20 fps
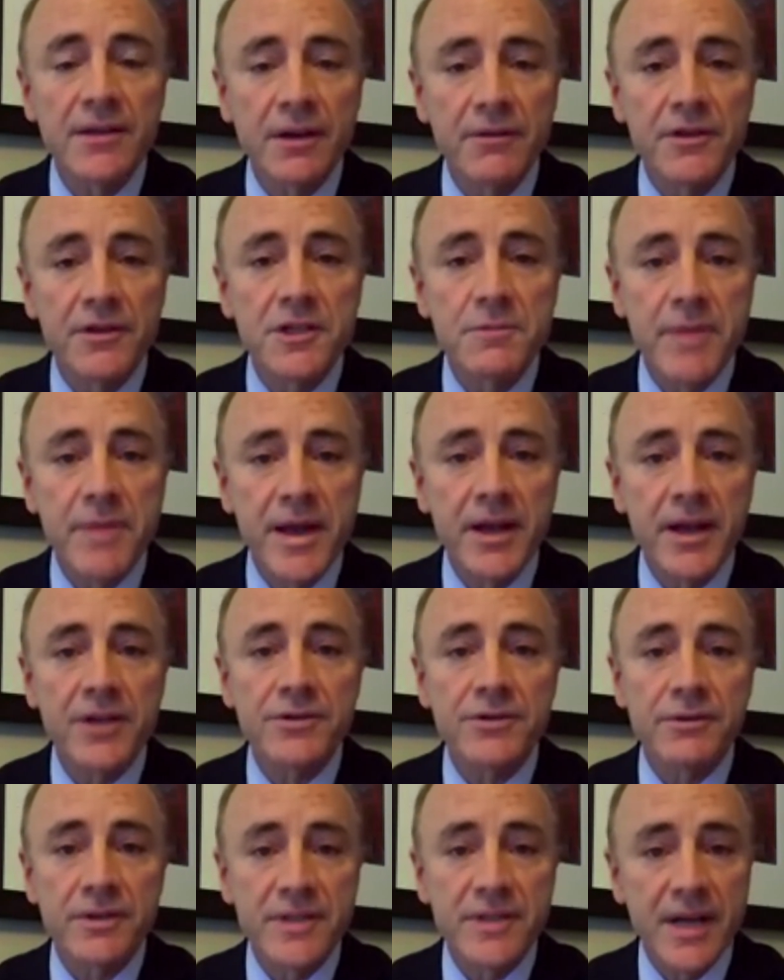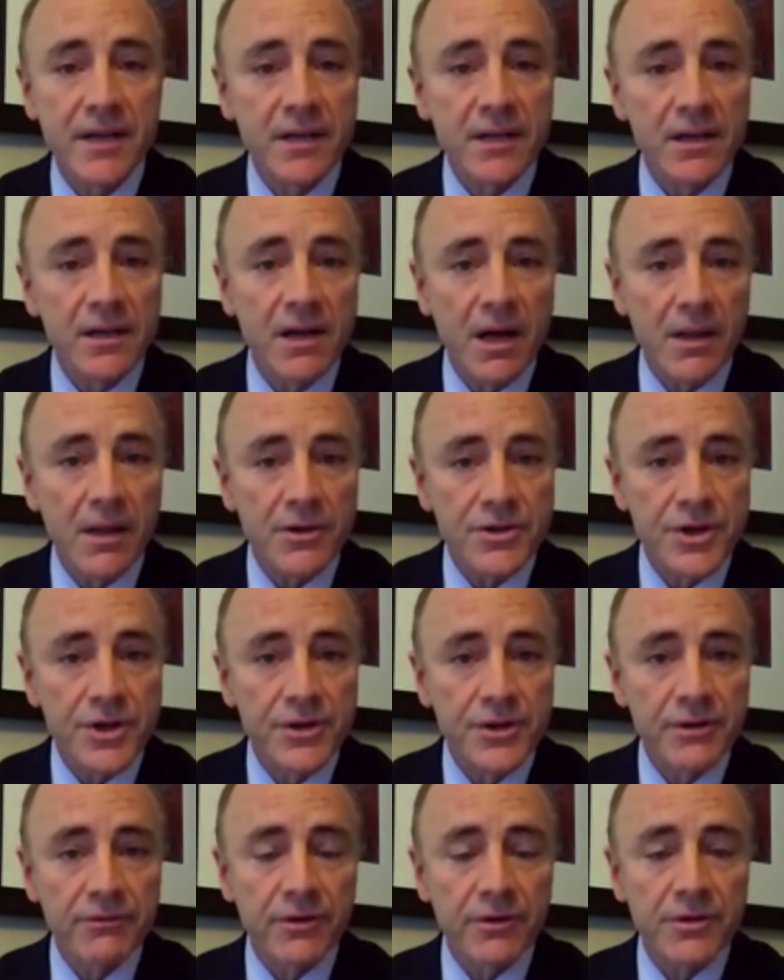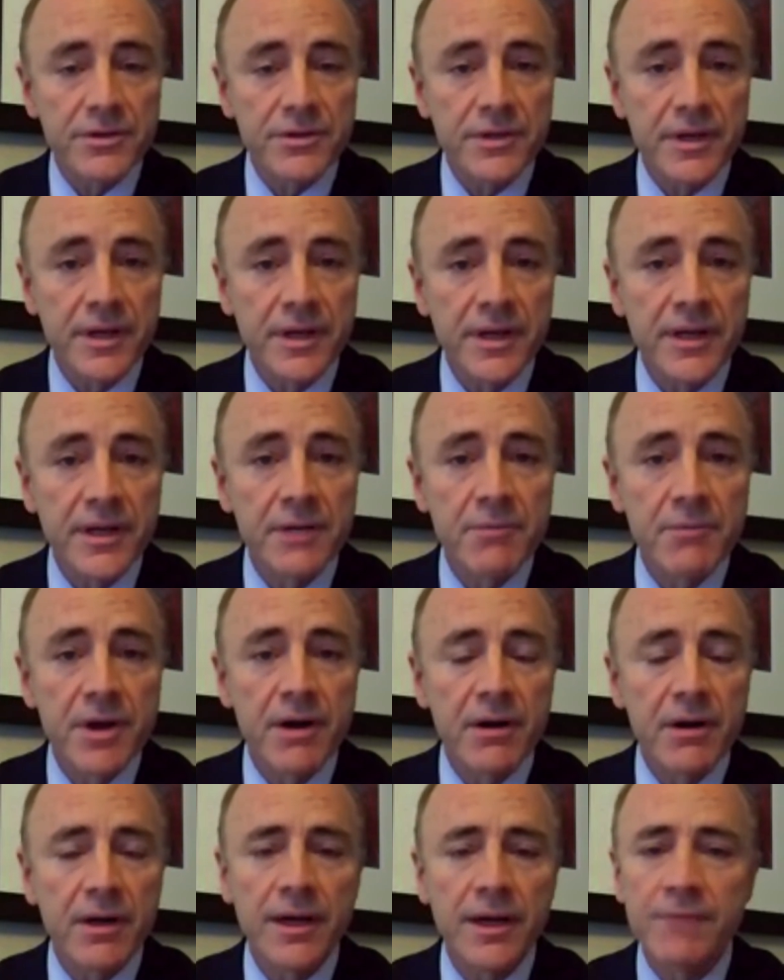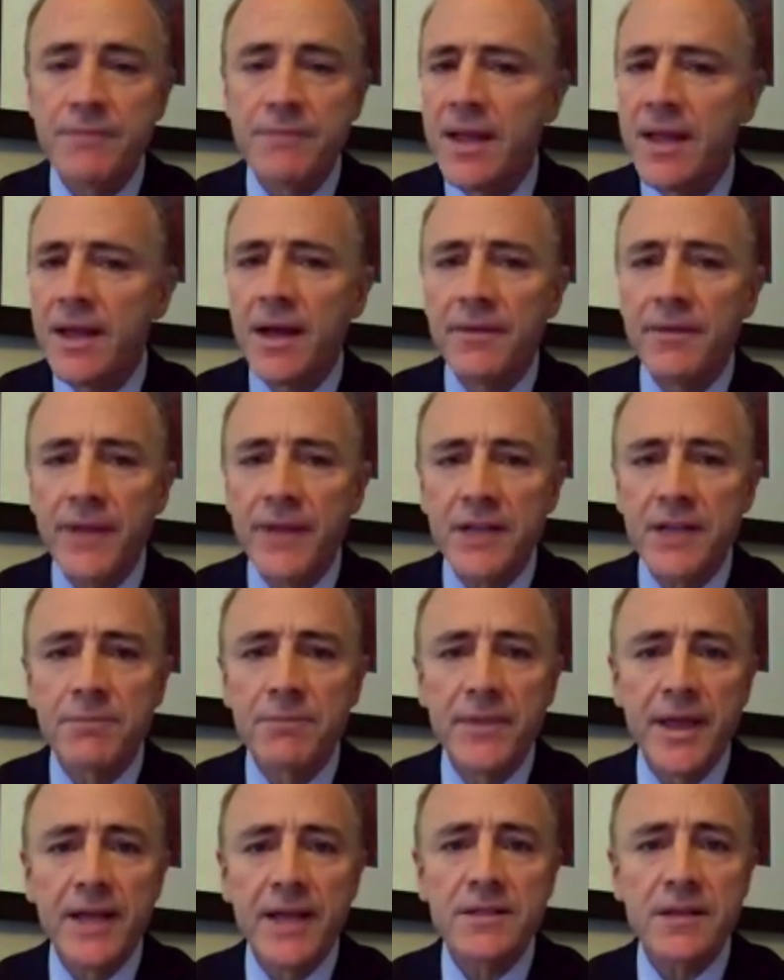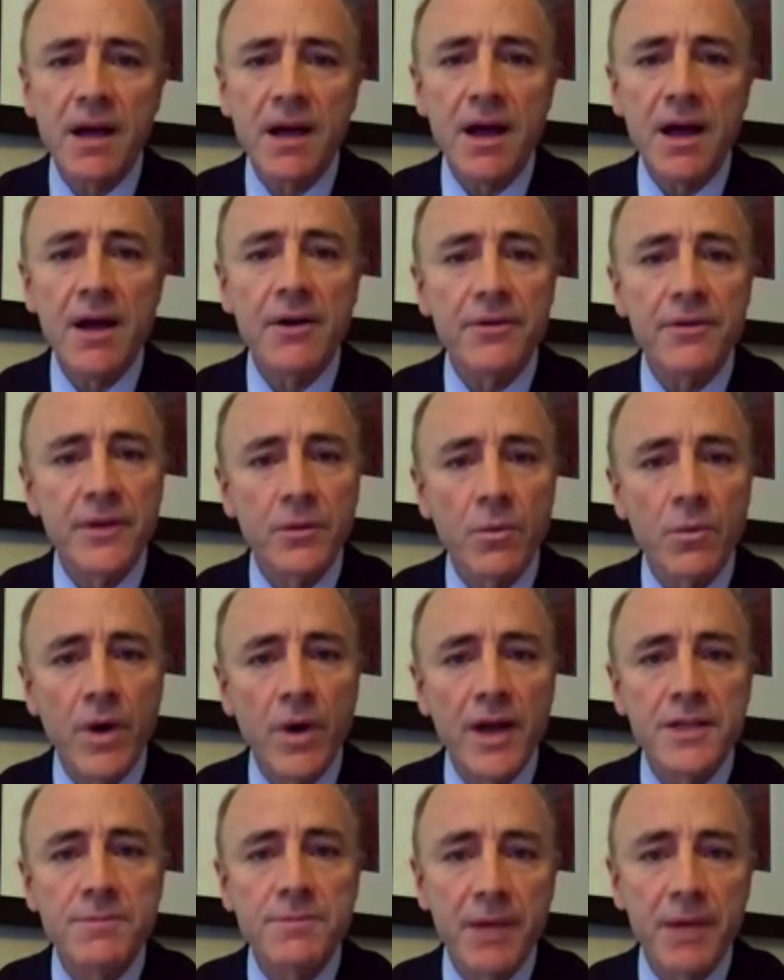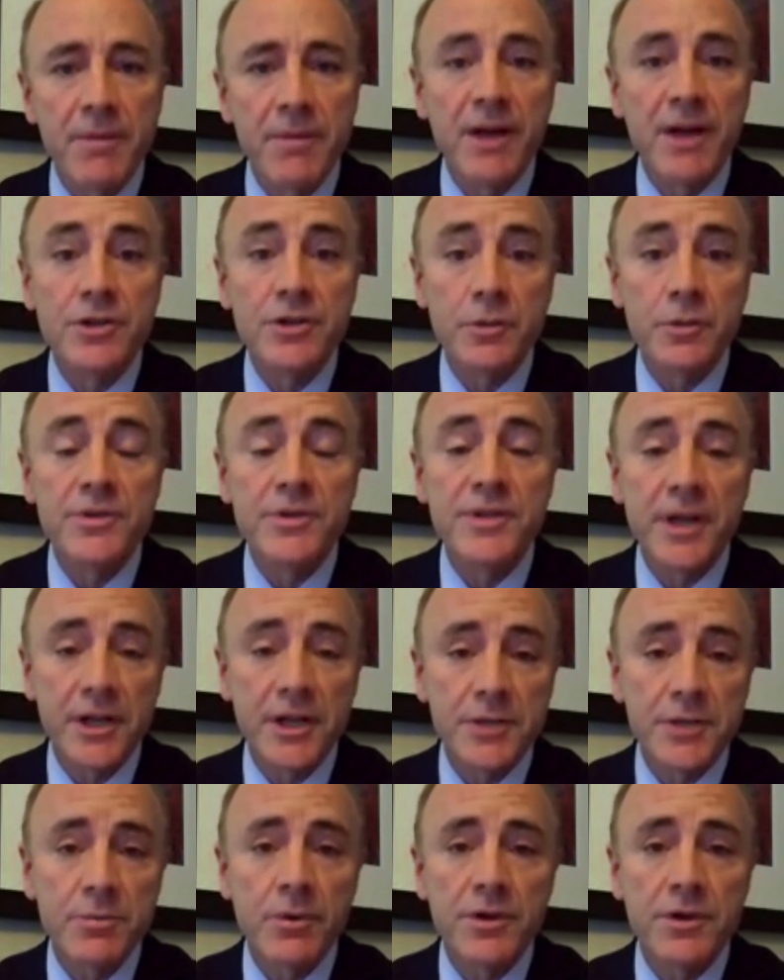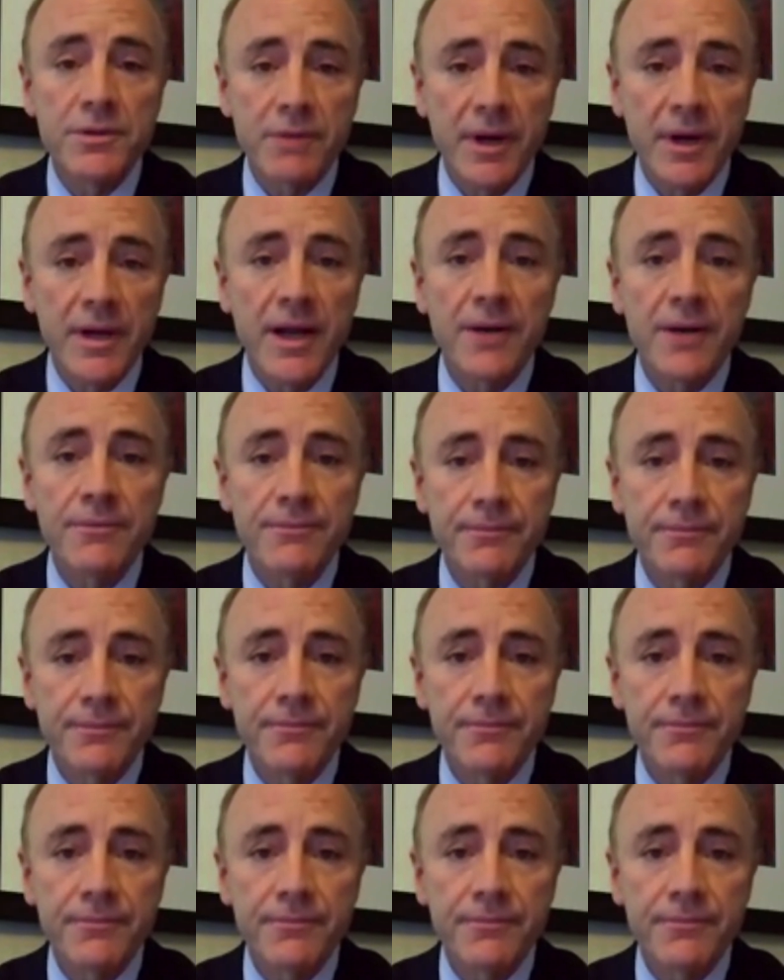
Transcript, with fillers: of Hispanics are attending college or university in America, and that, that's higher than whites by about two percentage points right now.